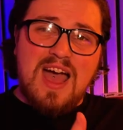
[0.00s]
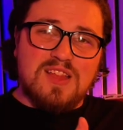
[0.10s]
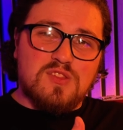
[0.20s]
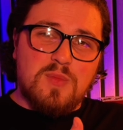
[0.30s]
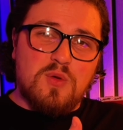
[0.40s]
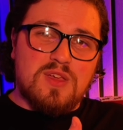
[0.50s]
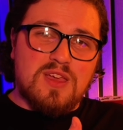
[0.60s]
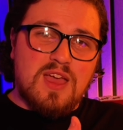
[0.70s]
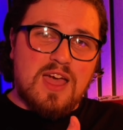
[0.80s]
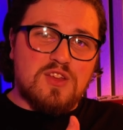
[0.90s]
at
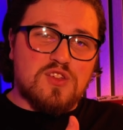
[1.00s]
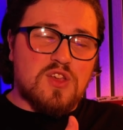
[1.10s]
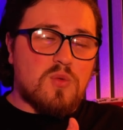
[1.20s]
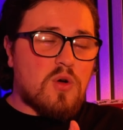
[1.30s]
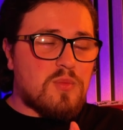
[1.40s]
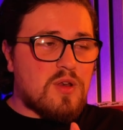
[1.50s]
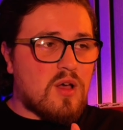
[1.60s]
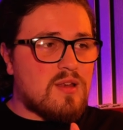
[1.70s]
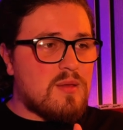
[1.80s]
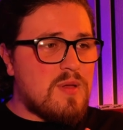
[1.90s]
Smoking HQ up in
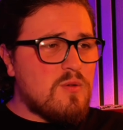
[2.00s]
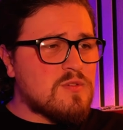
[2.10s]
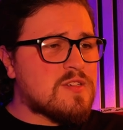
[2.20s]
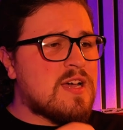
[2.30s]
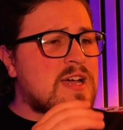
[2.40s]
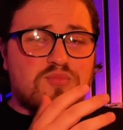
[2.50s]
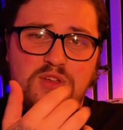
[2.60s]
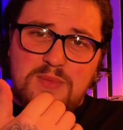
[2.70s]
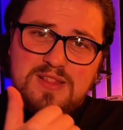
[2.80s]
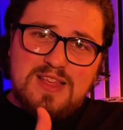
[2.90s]
Otley Mills to
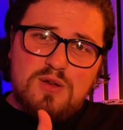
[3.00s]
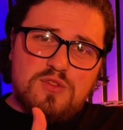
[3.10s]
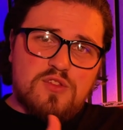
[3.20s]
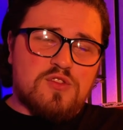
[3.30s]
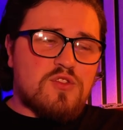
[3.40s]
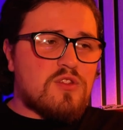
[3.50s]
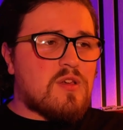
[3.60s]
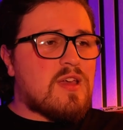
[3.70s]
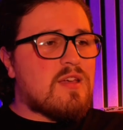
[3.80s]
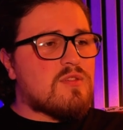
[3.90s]
bring back down to the
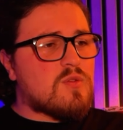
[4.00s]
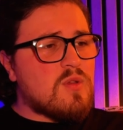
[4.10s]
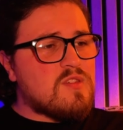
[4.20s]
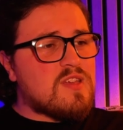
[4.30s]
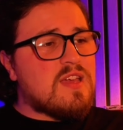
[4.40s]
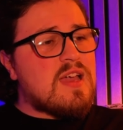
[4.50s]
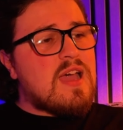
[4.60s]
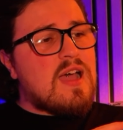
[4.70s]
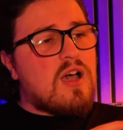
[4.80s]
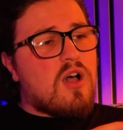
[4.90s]
studio here in Swansea,
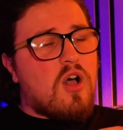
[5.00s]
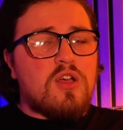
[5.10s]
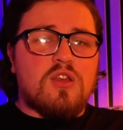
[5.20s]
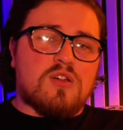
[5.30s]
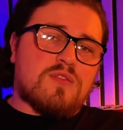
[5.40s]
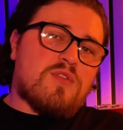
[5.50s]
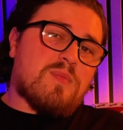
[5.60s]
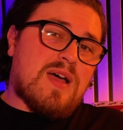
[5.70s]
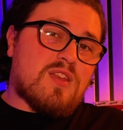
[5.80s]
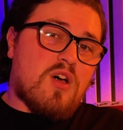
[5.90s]
I knocked the
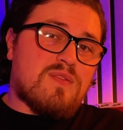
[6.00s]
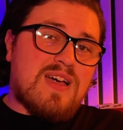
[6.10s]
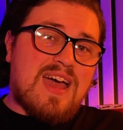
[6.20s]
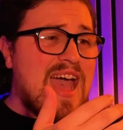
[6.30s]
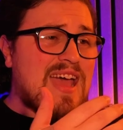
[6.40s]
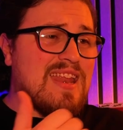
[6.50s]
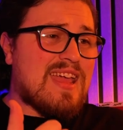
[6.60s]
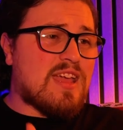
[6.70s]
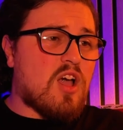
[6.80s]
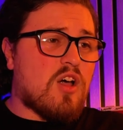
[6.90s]
footband off and
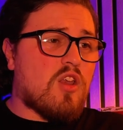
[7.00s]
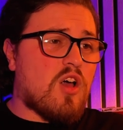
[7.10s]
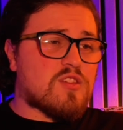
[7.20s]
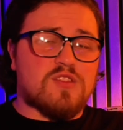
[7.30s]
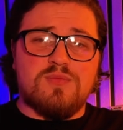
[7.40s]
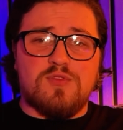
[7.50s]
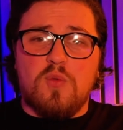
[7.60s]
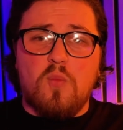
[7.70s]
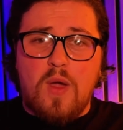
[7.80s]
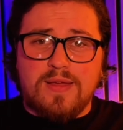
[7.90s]
it got lost
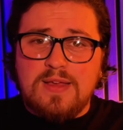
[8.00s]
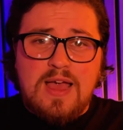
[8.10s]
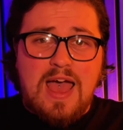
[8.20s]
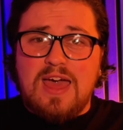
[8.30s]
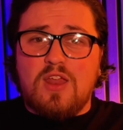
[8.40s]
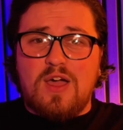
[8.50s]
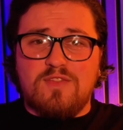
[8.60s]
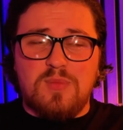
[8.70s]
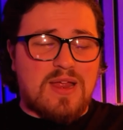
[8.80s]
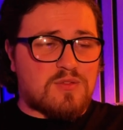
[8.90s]
somewhere and I
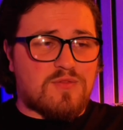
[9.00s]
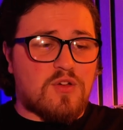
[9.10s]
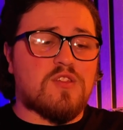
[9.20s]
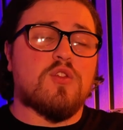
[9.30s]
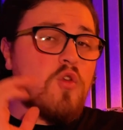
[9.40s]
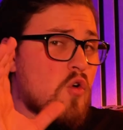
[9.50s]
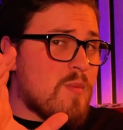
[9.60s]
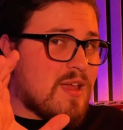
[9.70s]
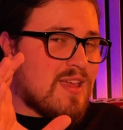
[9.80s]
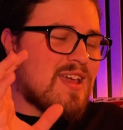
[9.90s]
haven't been able to find it. So
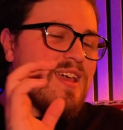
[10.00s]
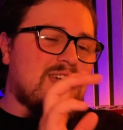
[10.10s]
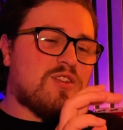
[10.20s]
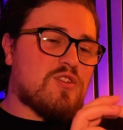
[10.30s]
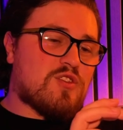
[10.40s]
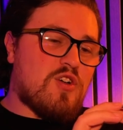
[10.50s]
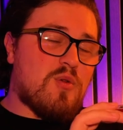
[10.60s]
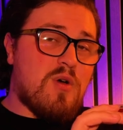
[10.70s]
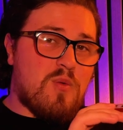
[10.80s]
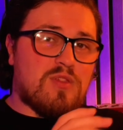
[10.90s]
normally it does
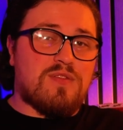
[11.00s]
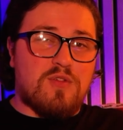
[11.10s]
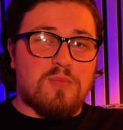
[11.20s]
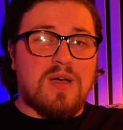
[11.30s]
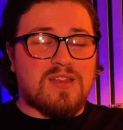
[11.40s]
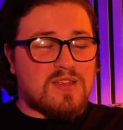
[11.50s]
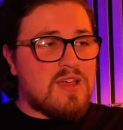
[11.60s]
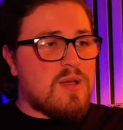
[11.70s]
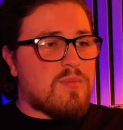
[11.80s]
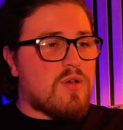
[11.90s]
come with a footband,
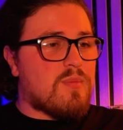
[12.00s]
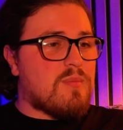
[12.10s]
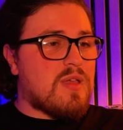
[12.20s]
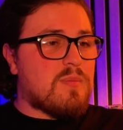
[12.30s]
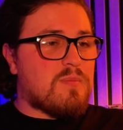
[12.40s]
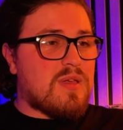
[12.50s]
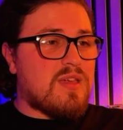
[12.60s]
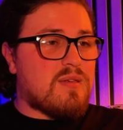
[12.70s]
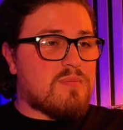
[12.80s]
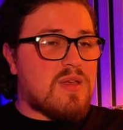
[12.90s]
but me
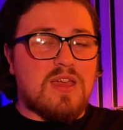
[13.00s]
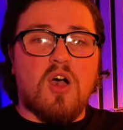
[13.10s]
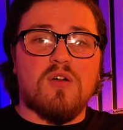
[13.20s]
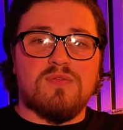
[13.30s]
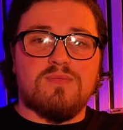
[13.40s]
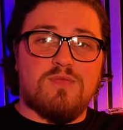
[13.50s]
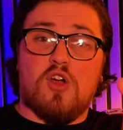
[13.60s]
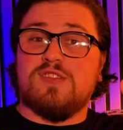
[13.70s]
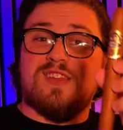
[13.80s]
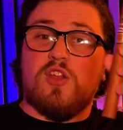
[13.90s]
being me, I've
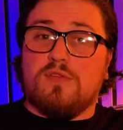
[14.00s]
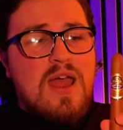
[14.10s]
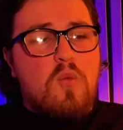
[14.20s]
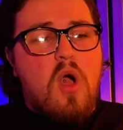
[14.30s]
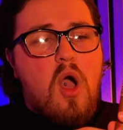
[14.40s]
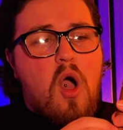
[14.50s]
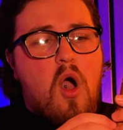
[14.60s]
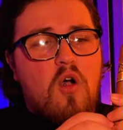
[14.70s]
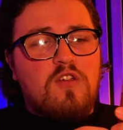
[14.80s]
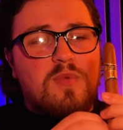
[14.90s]
knocked it. Now,
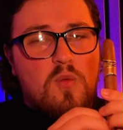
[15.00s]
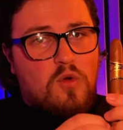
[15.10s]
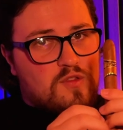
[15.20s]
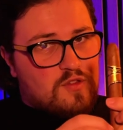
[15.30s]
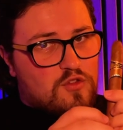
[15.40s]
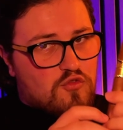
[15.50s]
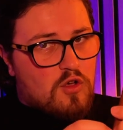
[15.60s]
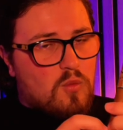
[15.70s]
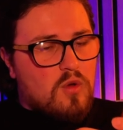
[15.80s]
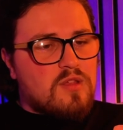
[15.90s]
I've been wanting to
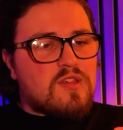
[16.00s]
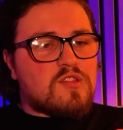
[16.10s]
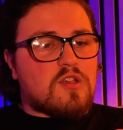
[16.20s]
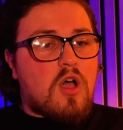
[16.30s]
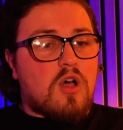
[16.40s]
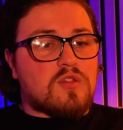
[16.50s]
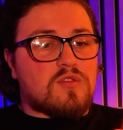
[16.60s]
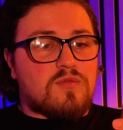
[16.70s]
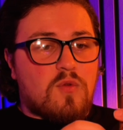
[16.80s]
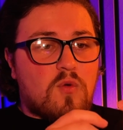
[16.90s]
try one of these
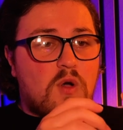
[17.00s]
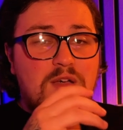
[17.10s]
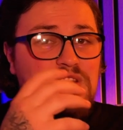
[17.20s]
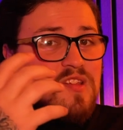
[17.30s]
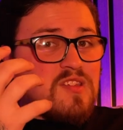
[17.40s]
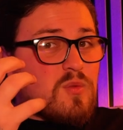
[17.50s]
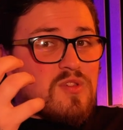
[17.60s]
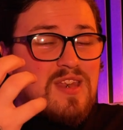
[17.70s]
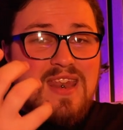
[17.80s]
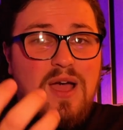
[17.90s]
cigars for ever since it
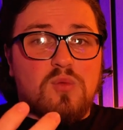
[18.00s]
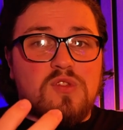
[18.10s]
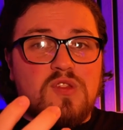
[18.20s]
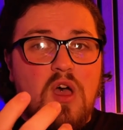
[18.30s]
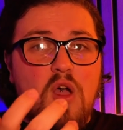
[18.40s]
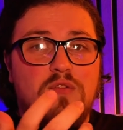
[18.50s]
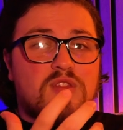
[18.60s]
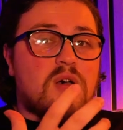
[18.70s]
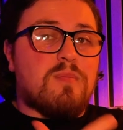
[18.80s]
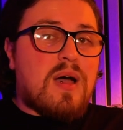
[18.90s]
was announced over
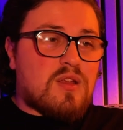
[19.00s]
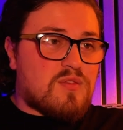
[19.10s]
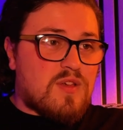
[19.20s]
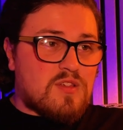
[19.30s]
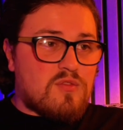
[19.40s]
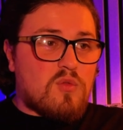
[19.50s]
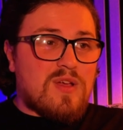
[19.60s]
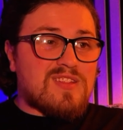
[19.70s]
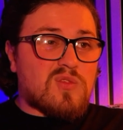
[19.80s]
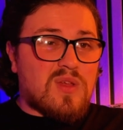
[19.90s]
in the Habanos Festival
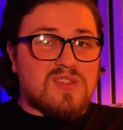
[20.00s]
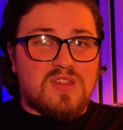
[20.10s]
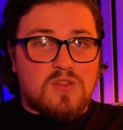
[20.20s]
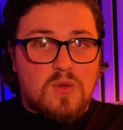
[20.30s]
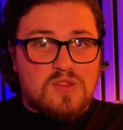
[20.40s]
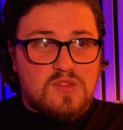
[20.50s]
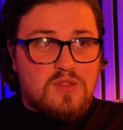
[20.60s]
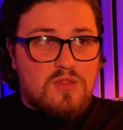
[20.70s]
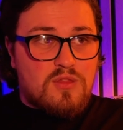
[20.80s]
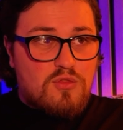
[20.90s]
in
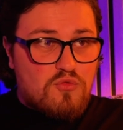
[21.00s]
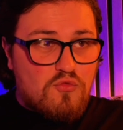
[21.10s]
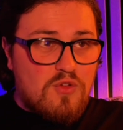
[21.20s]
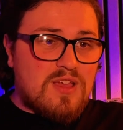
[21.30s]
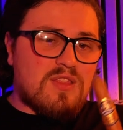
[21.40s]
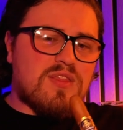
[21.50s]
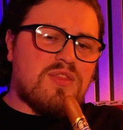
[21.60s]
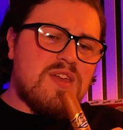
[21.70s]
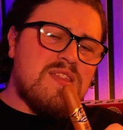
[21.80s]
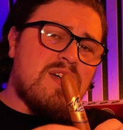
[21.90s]
2023. The thing